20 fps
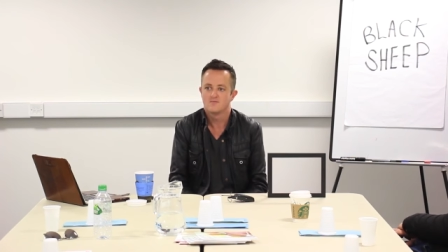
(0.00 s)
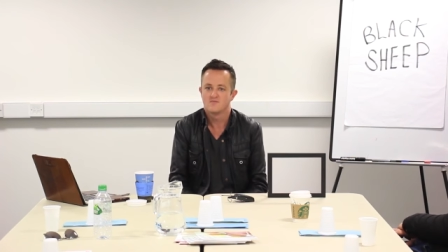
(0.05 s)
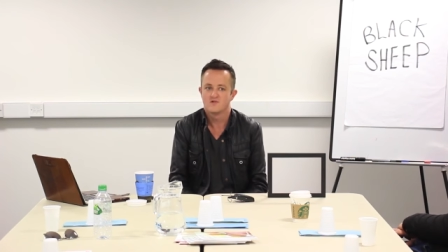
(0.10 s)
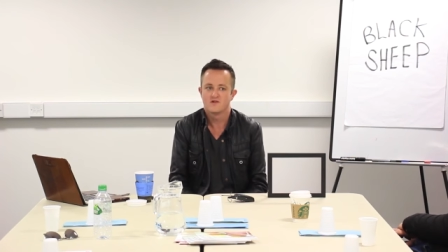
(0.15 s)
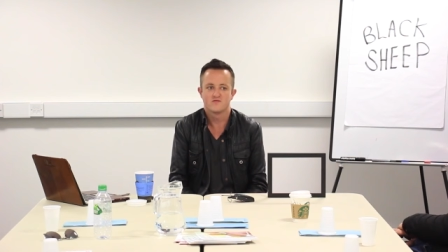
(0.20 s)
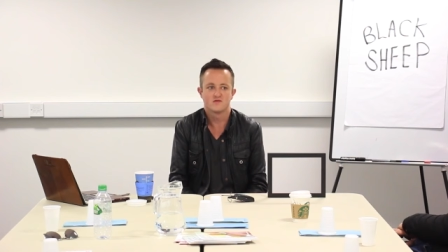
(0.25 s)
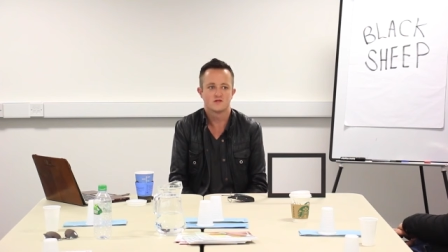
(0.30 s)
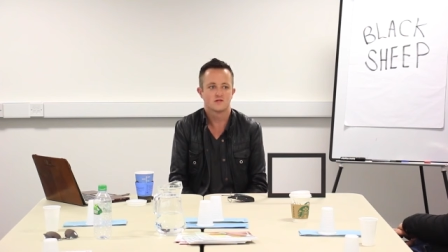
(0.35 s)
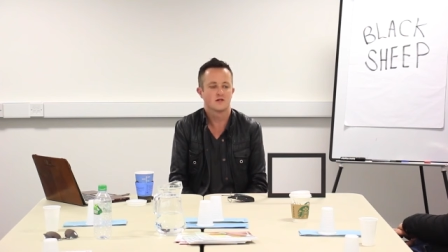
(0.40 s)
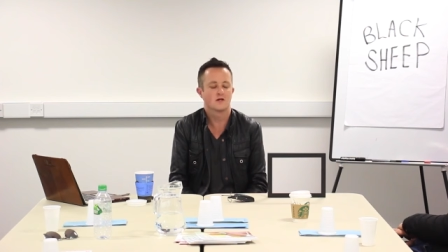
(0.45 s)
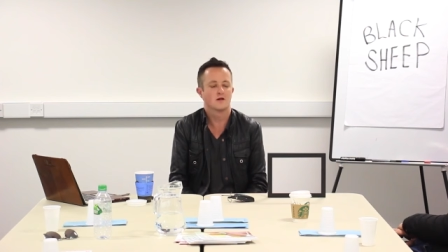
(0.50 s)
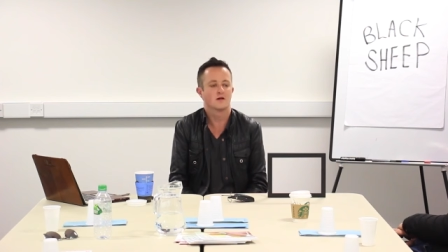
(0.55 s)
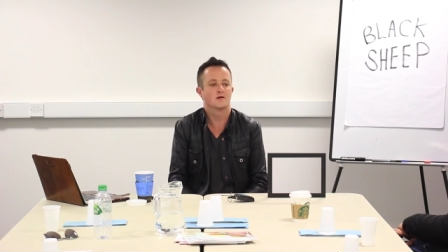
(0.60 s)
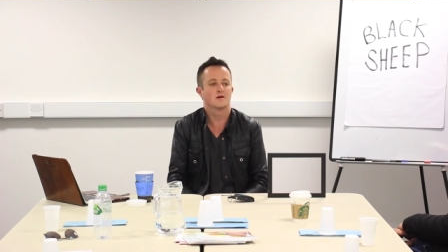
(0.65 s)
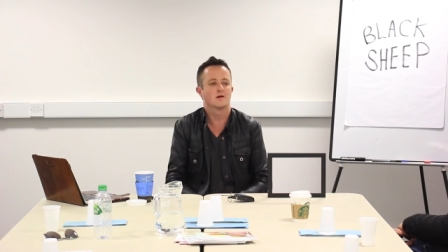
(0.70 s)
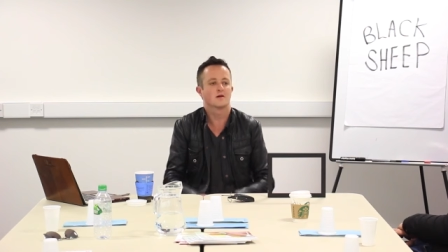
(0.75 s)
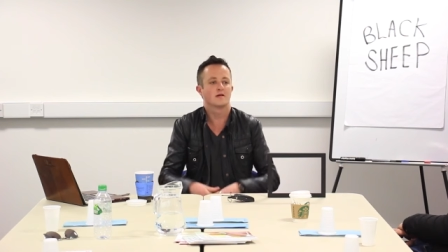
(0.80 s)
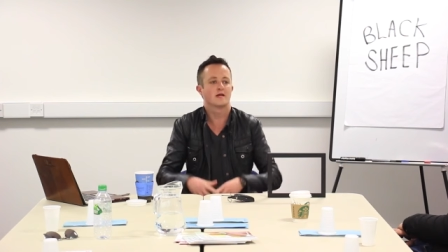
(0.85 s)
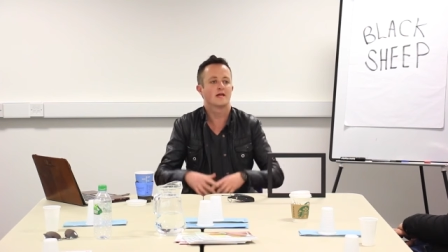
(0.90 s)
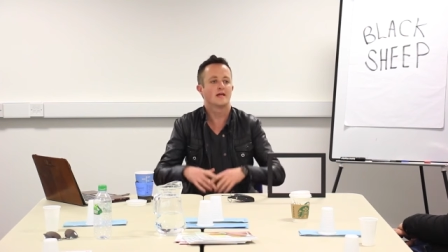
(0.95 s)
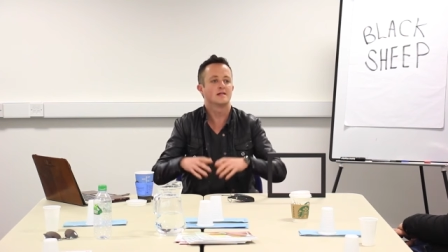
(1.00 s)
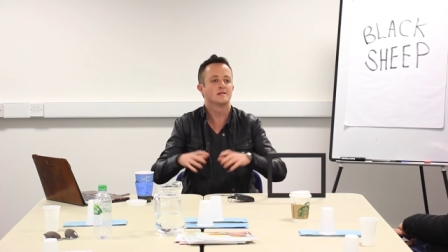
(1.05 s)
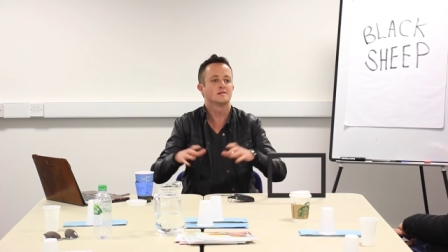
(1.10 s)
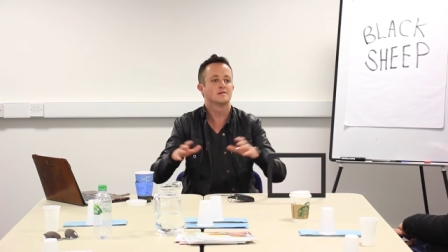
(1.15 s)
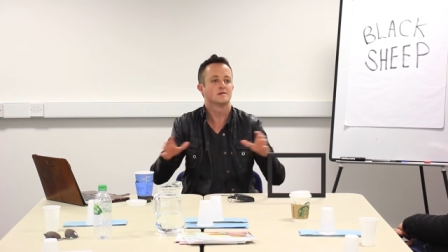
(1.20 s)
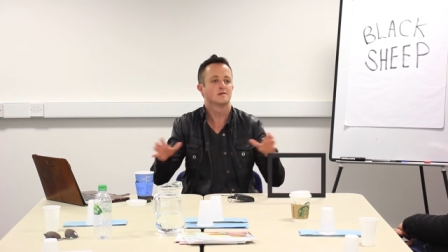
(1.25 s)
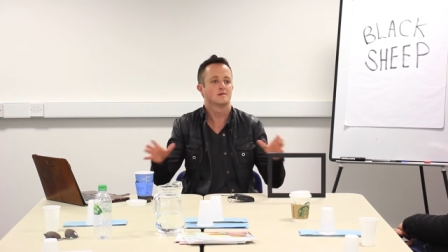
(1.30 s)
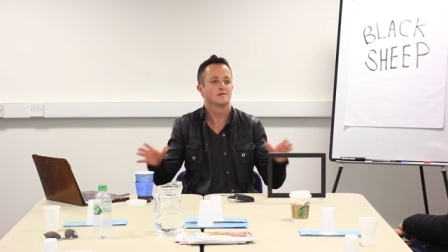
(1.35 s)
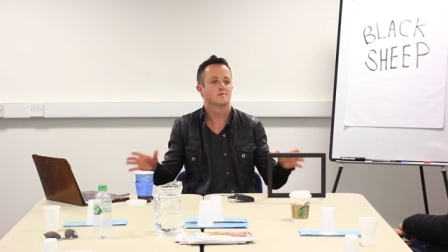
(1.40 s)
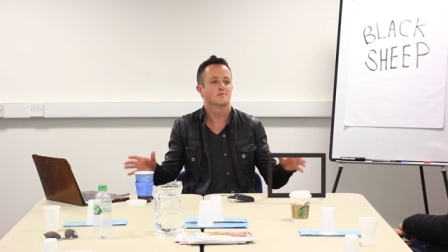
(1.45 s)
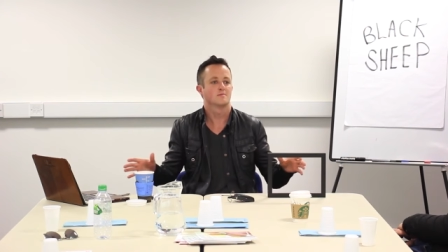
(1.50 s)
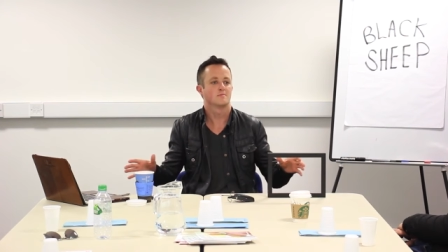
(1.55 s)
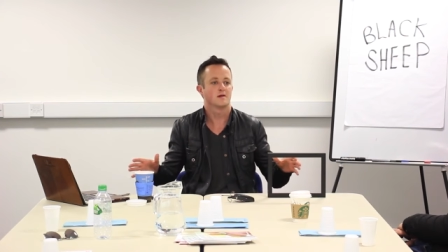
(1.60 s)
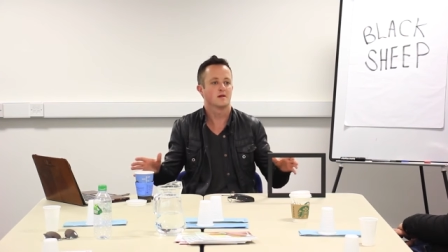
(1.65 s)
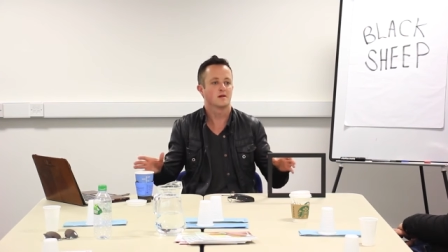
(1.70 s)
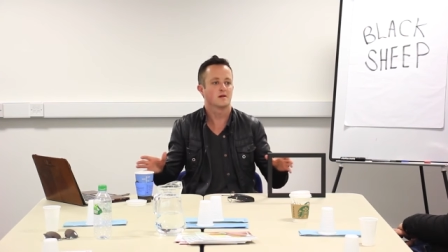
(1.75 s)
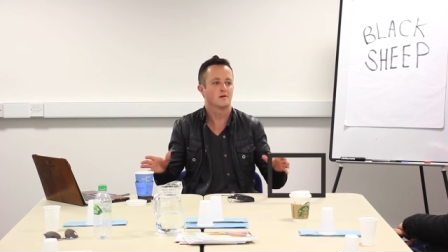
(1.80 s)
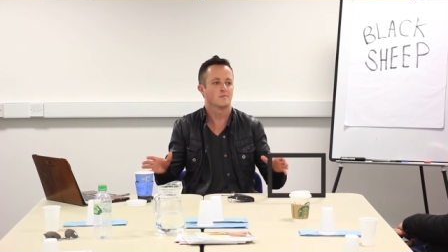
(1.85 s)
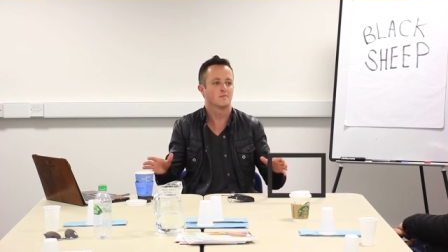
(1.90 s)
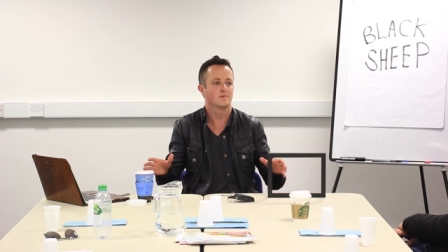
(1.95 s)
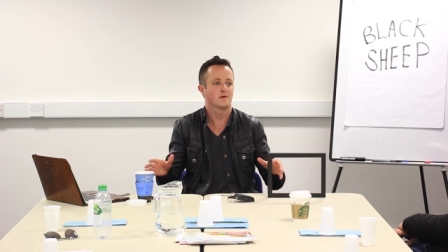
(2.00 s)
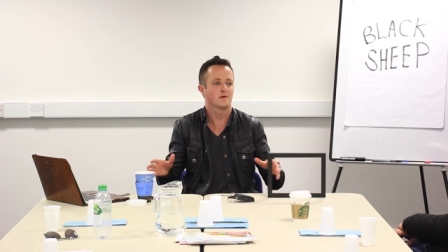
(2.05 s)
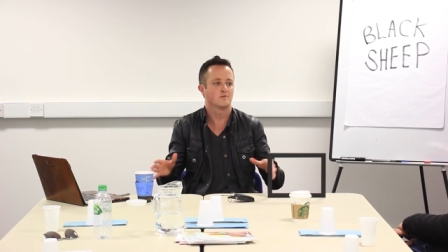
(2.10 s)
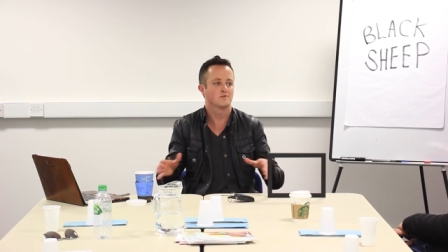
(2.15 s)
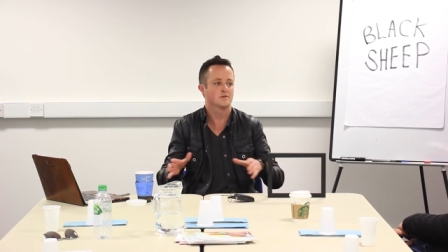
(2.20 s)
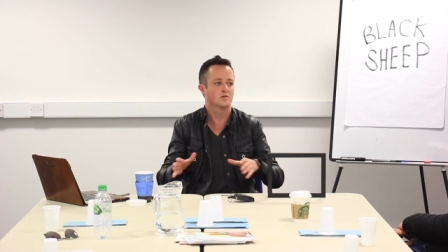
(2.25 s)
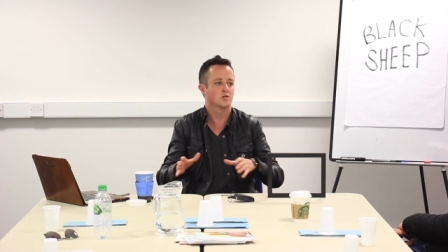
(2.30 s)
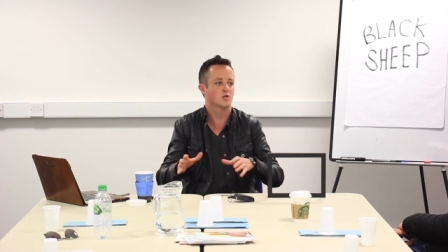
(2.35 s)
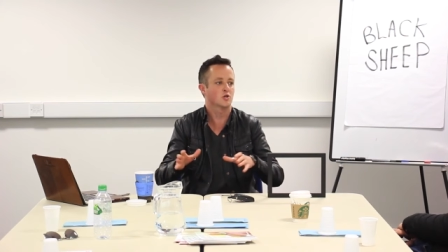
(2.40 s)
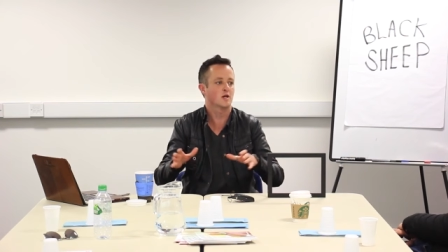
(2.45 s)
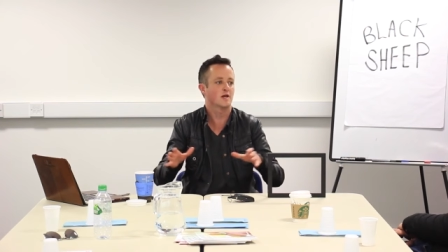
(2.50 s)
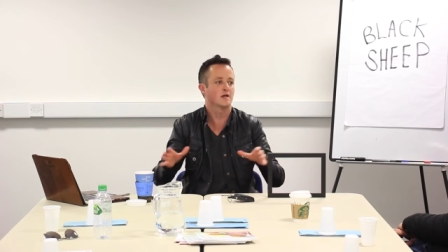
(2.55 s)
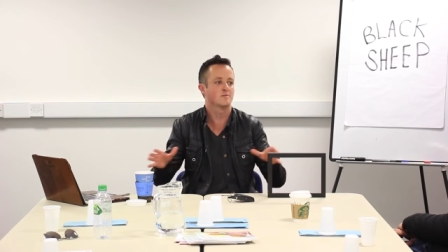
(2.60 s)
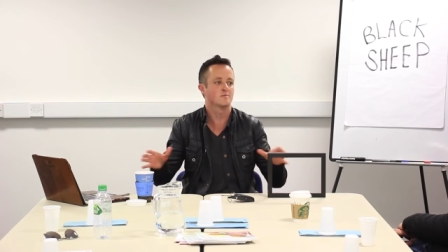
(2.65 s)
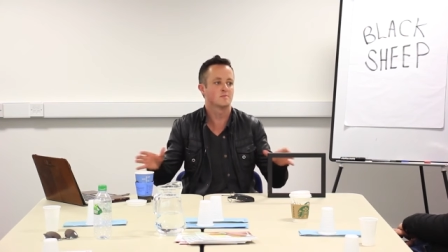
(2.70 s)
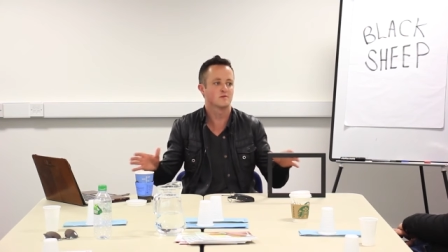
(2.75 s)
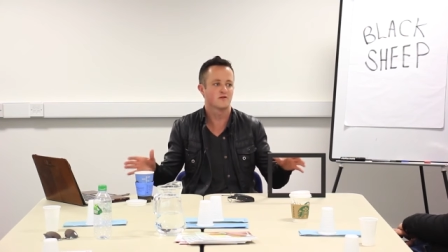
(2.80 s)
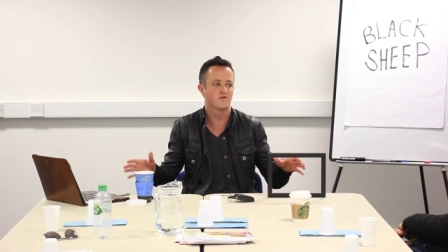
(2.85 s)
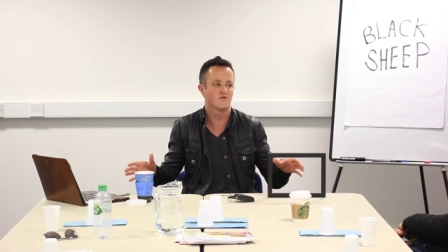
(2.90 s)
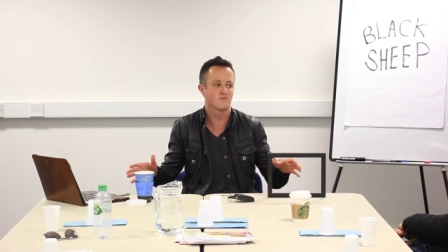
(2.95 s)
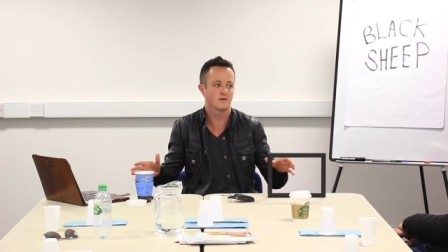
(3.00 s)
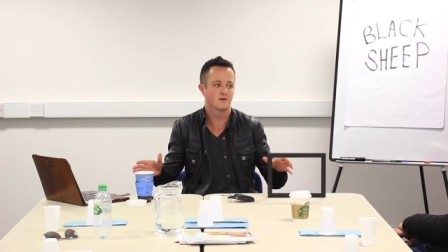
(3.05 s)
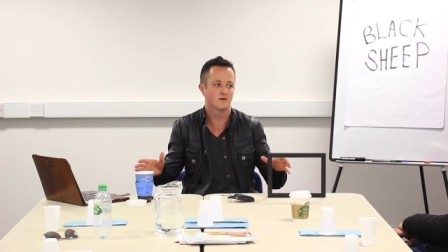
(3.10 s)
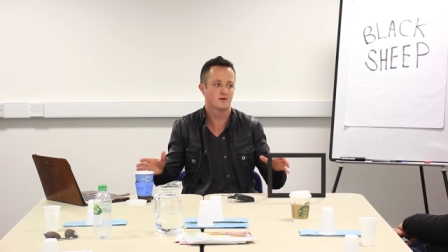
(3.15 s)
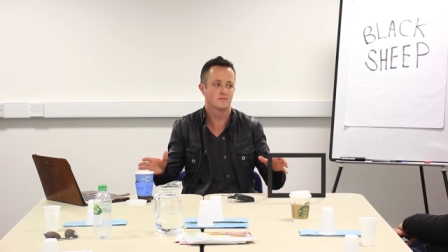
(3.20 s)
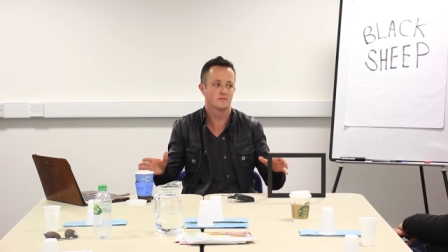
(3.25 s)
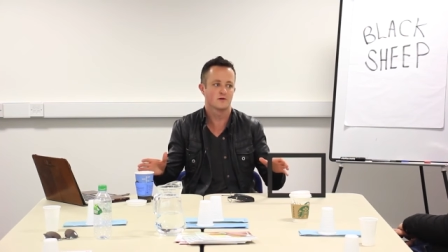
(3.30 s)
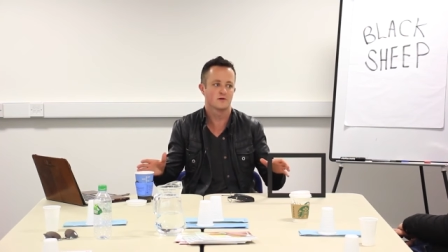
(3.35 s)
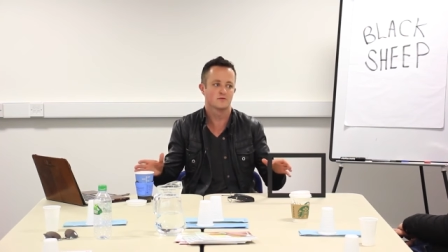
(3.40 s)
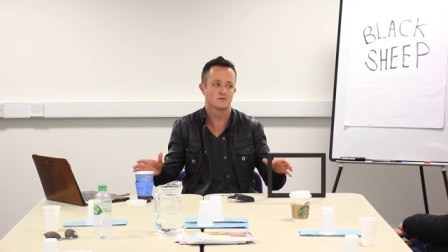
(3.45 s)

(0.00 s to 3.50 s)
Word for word: Previously, I, I hid pickup. I was ashamed of pickup.